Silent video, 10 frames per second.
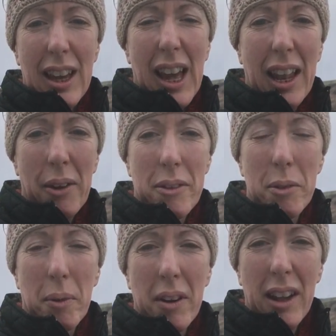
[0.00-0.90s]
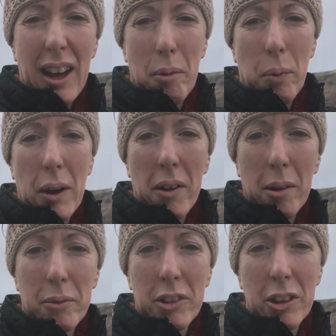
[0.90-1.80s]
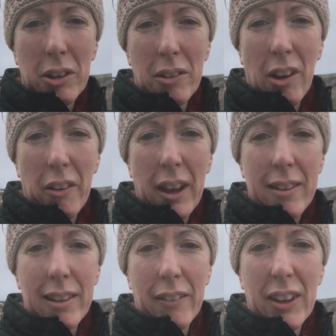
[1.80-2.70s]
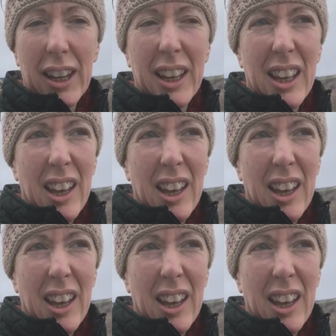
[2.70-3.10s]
Hello everyone and welcome to Loch Ness Living.